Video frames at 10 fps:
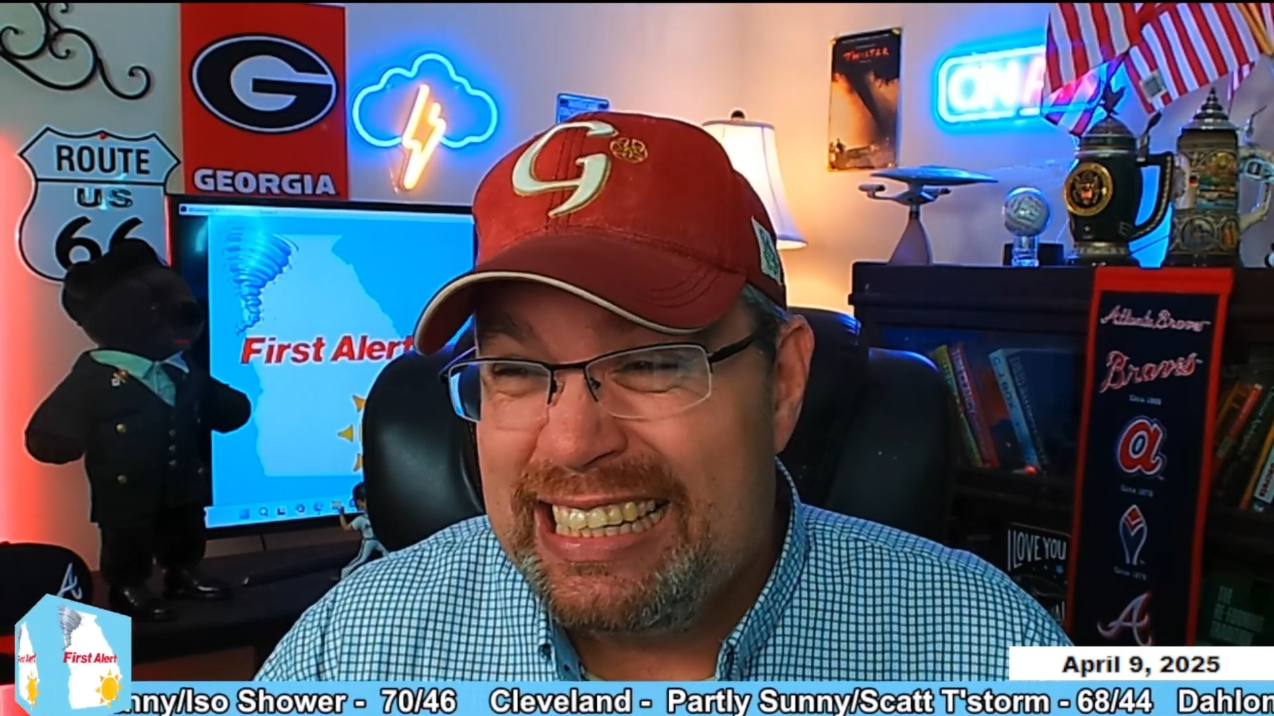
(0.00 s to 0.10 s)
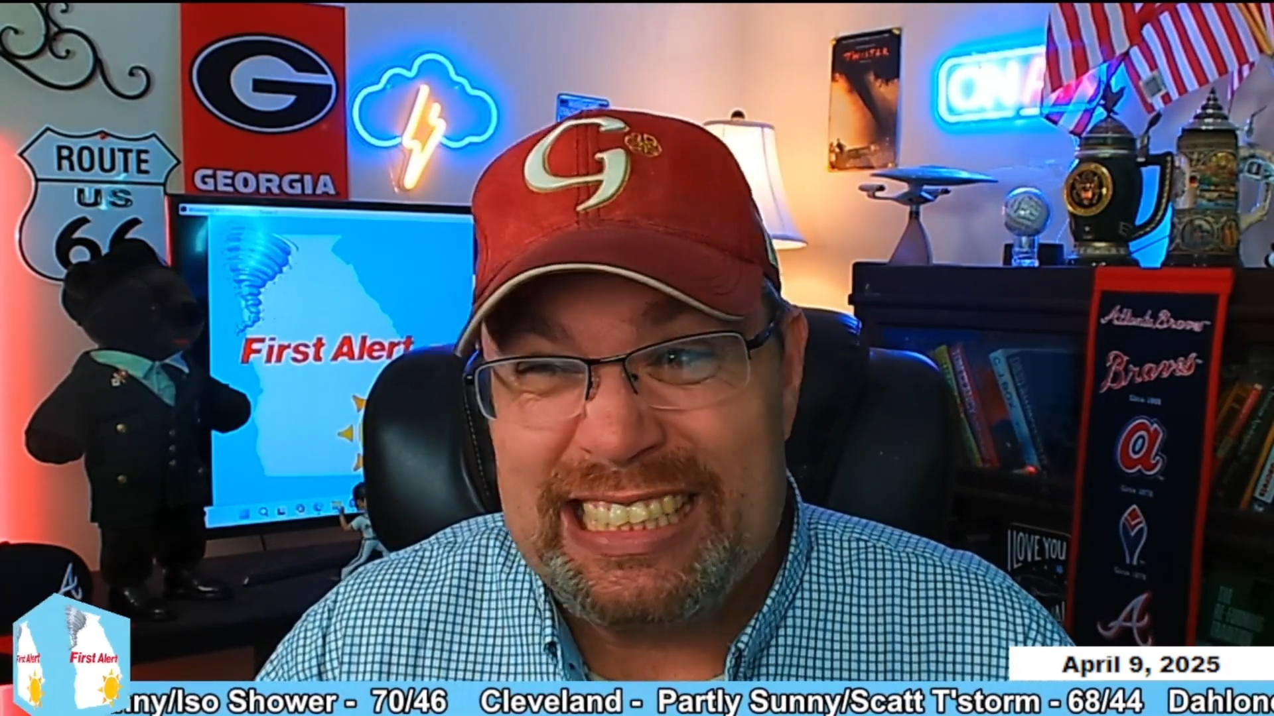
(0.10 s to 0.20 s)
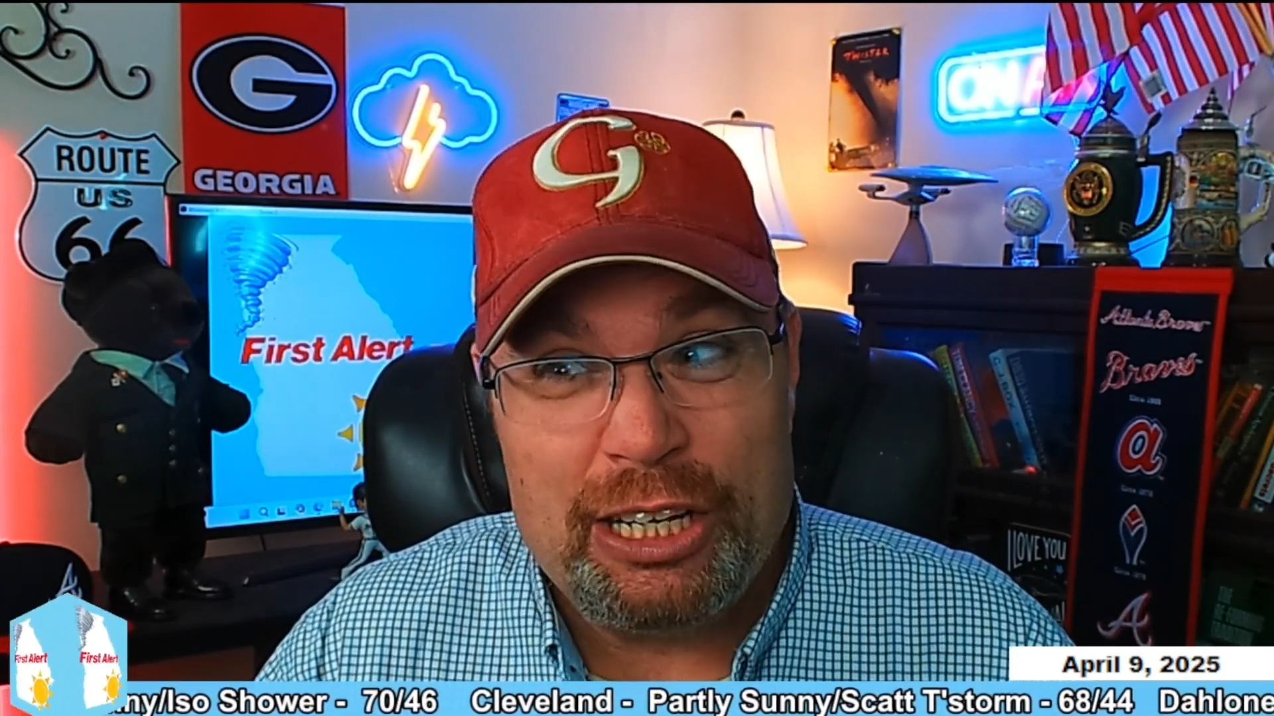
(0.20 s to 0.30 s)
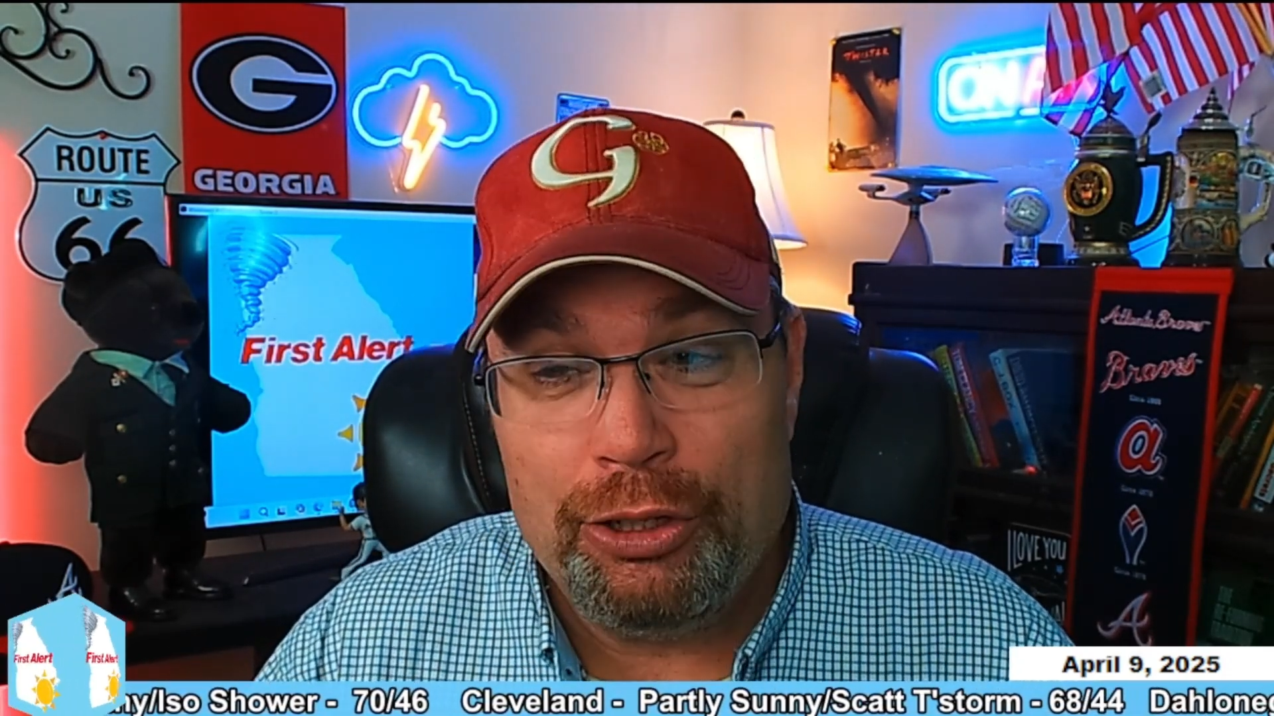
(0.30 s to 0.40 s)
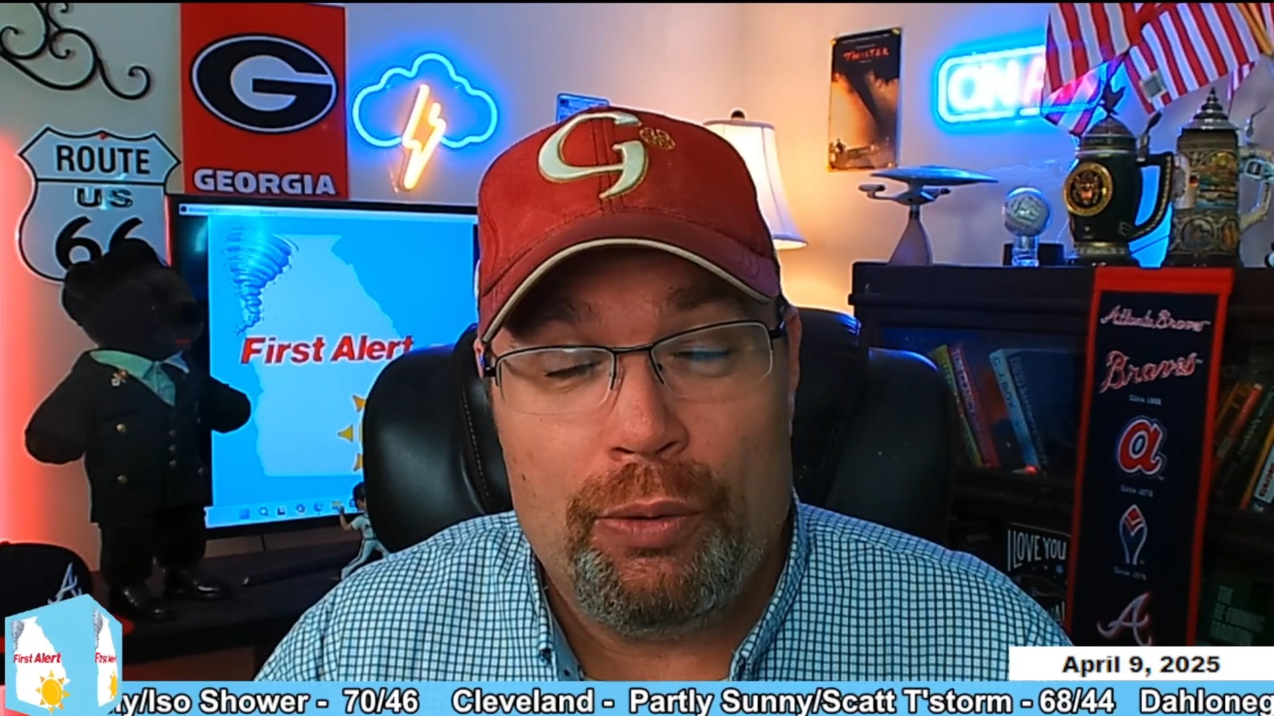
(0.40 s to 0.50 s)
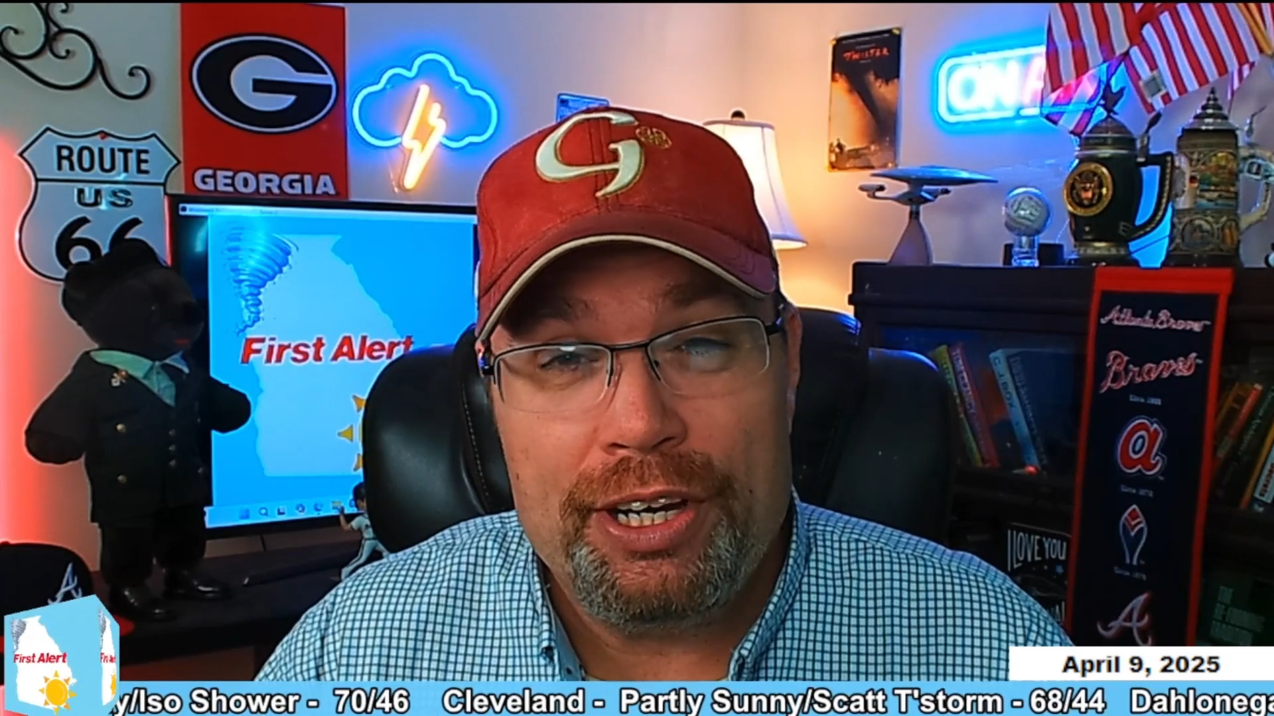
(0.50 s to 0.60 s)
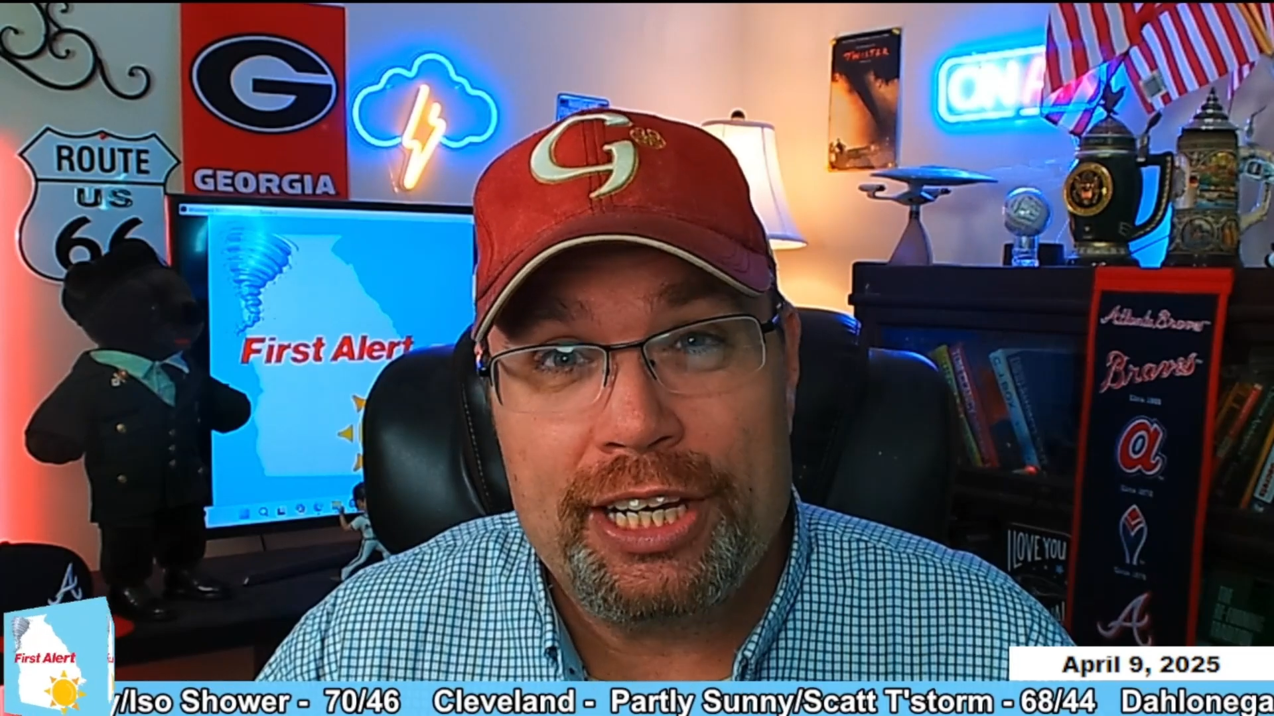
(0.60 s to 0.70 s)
still no